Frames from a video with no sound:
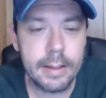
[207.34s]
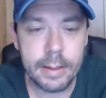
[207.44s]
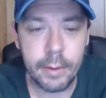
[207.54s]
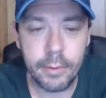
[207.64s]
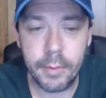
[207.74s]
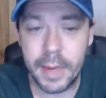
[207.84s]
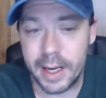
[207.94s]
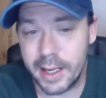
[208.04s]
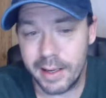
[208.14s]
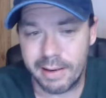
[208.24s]
the
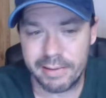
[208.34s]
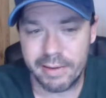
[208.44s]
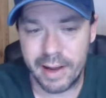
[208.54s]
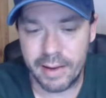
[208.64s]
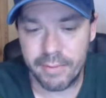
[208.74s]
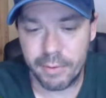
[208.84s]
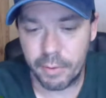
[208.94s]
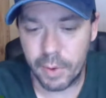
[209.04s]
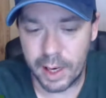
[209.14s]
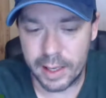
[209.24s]
media doesn't have the
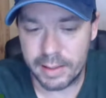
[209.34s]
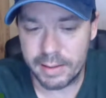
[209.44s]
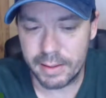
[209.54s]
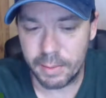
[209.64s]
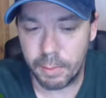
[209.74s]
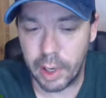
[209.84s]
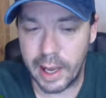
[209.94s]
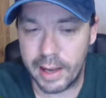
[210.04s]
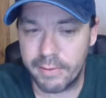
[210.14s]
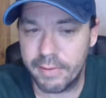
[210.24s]
right to
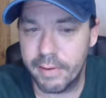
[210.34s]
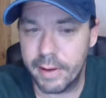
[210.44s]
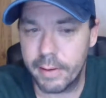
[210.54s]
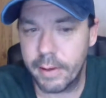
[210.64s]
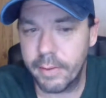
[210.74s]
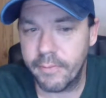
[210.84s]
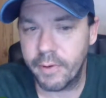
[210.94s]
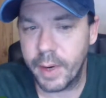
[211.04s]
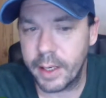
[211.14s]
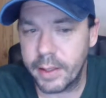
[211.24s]
blast their
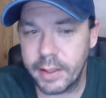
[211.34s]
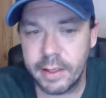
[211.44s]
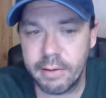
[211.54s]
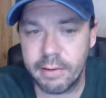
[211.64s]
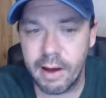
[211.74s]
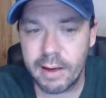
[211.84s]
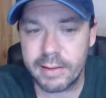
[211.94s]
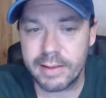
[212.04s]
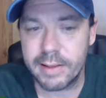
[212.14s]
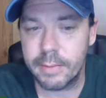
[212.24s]
information and dox
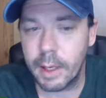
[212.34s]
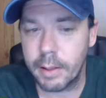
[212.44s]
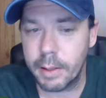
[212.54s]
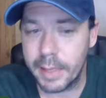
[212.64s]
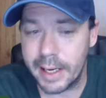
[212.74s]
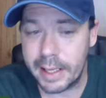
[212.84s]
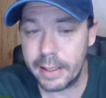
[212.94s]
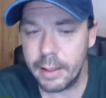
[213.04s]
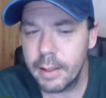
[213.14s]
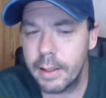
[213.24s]
them on the
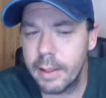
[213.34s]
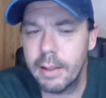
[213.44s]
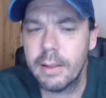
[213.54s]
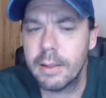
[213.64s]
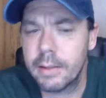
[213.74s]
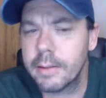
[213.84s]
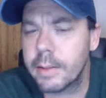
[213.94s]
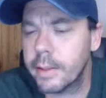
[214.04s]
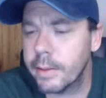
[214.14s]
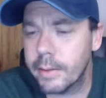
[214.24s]
media.
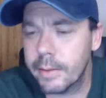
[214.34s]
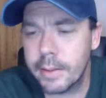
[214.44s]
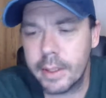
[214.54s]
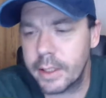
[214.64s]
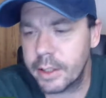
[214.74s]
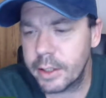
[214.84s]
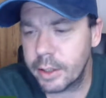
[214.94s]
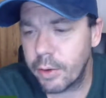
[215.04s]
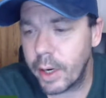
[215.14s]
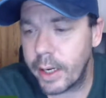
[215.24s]
So it's just
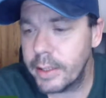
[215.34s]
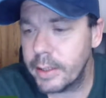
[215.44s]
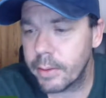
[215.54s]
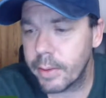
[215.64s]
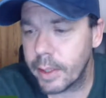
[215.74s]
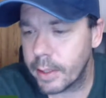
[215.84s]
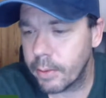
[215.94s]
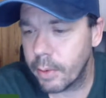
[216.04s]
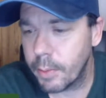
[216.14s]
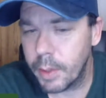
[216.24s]
crazy around here
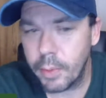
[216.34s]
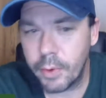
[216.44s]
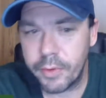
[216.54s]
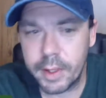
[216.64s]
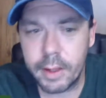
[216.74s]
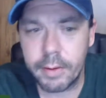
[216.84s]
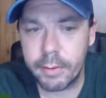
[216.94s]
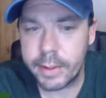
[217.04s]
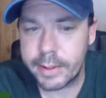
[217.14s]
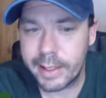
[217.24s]
what people think that
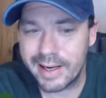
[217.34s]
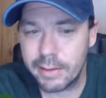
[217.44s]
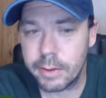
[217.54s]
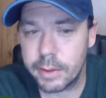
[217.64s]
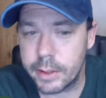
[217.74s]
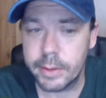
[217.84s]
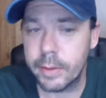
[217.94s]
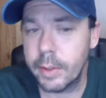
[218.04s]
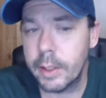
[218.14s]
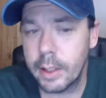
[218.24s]
they're entitled to
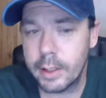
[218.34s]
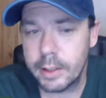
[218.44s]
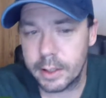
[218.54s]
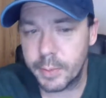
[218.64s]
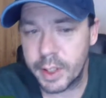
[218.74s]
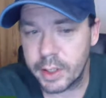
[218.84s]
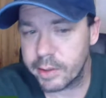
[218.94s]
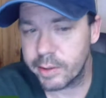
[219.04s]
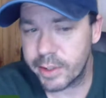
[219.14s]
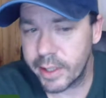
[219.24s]
just because
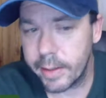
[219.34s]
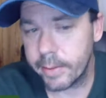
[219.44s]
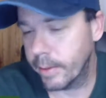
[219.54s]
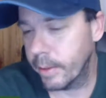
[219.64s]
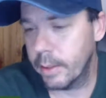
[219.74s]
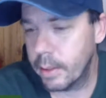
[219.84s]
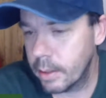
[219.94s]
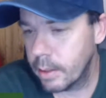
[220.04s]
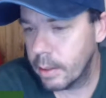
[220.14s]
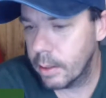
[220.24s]
they're scared.
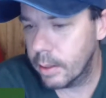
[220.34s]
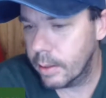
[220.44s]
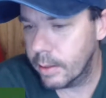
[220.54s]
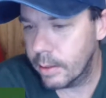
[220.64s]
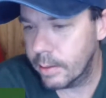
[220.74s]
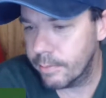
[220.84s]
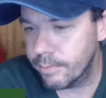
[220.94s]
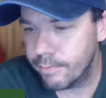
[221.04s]
Um,